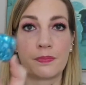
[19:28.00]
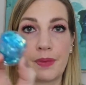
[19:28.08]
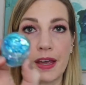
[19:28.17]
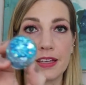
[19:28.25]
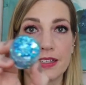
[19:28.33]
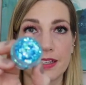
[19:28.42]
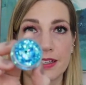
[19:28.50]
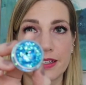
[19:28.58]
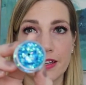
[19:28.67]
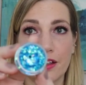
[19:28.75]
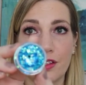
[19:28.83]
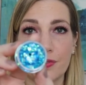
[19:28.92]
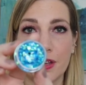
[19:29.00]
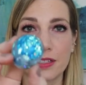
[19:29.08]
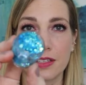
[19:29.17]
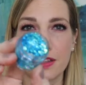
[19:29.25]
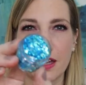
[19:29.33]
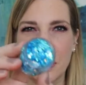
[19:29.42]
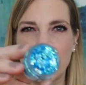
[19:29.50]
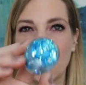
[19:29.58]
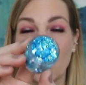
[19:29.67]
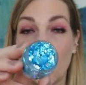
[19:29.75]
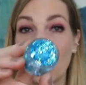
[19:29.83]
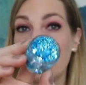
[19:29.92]
base itself isn't like a
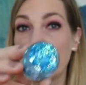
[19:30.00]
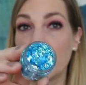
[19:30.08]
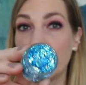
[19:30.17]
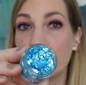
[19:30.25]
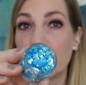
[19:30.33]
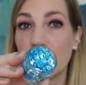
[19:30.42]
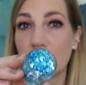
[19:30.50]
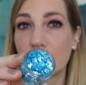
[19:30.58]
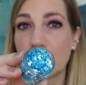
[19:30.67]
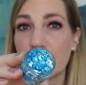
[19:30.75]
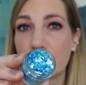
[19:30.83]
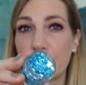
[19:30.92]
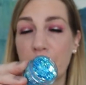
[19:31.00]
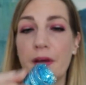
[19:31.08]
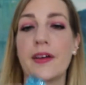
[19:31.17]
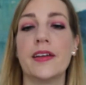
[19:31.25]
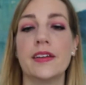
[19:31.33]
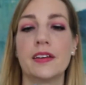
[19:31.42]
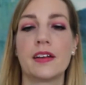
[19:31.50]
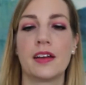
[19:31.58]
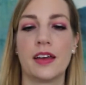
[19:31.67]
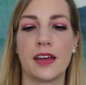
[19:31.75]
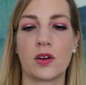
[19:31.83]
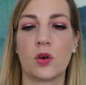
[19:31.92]
strong blue color, but
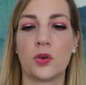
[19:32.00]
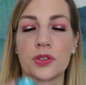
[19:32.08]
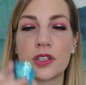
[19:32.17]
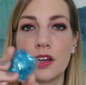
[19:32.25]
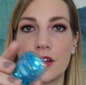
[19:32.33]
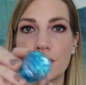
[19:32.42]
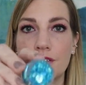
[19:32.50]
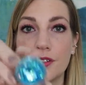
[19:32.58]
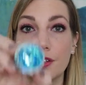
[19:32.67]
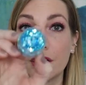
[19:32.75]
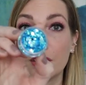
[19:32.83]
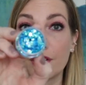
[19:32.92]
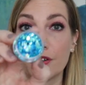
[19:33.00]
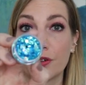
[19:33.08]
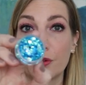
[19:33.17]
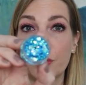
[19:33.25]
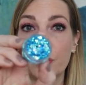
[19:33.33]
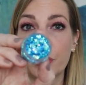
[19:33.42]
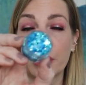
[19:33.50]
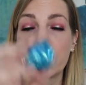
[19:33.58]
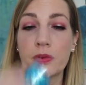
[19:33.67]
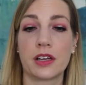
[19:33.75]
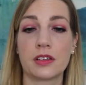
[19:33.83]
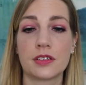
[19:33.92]
it holds on to the glitter really
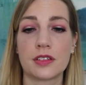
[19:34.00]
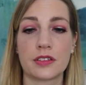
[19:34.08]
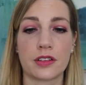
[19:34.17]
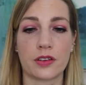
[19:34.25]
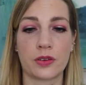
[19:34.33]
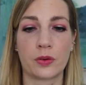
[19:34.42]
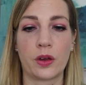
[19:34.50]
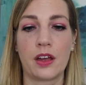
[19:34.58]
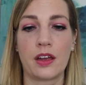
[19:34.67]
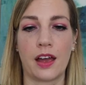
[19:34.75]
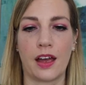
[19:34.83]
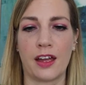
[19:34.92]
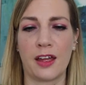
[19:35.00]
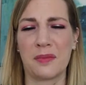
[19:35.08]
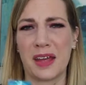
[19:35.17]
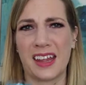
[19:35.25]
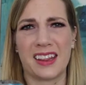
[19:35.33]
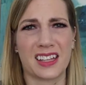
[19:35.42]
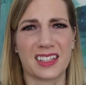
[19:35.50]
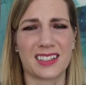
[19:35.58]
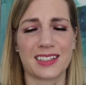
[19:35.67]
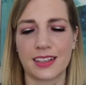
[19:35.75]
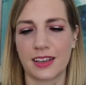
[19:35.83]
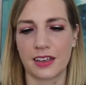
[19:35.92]
well. So, and
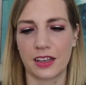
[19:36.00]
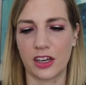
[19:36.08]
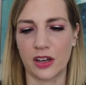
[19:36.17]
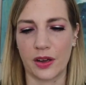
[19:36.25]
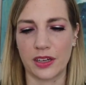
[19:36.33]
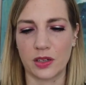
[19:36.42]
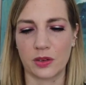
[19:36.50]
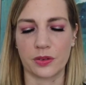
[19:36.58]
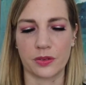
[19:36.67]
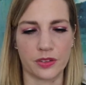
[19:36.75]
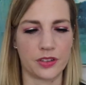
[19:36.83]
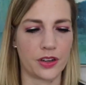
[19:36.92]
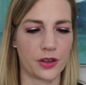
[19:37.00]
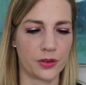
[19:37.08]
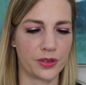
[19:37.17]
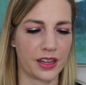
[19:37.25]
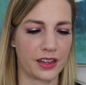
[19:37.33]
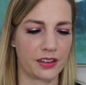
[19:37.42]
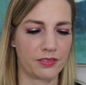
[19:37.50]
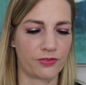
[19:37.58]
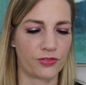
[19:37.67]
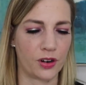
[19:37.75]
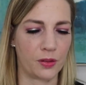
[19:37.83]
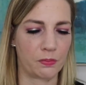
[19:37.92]
that's, you know, I don't know that
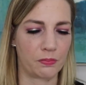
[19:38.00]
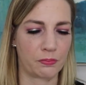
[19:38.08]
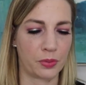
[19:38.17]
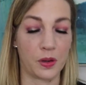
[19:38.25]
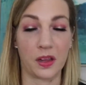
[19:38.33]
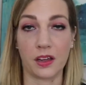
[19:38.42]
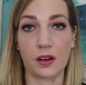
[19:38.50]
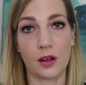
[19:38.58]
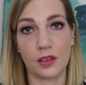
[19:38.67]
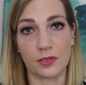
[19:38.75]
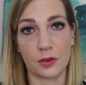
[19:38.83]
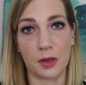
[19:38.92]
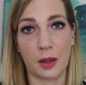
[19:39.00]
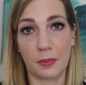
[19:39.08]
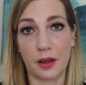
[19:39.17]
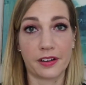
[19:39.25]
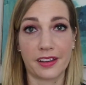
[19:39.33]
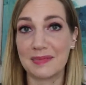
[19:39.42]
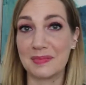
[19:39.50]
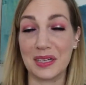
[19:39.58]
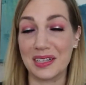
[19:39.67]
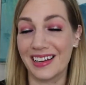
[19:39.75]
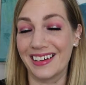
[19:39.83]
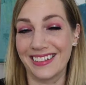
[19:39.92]
from putting it all over my body,
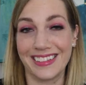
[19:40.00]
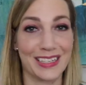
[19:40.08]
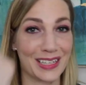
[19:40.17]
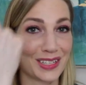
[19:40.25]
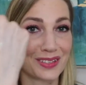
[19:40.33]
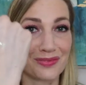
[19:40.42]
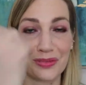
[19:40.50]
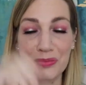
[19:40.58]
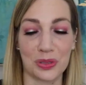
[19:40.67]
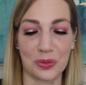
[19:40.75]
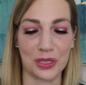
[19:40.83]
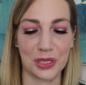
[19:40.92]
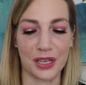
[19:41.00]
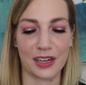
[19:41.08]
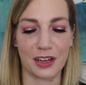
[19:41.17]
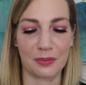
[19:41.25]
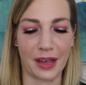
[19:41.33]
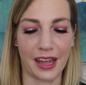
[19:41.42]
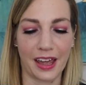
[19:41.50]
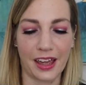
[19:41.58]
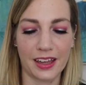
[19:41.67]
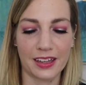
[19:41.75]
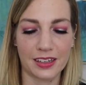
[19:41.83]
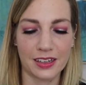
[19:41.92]
but just from swatching it on my
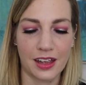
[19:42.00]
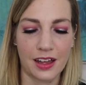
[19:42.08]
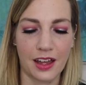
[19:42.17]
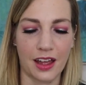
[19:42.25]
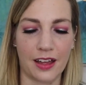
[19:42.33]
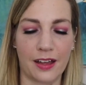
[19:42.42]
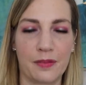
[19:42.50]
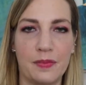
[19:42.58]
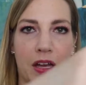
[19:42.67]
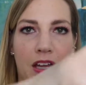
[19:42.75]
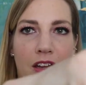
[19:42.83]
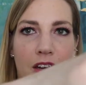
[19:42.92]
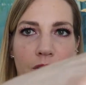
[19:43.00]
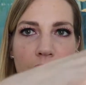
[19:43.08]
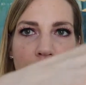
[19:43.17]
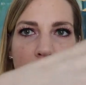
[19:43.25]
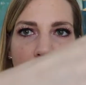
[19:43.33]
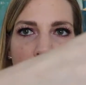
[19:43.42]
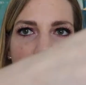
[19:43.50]
hand, you know,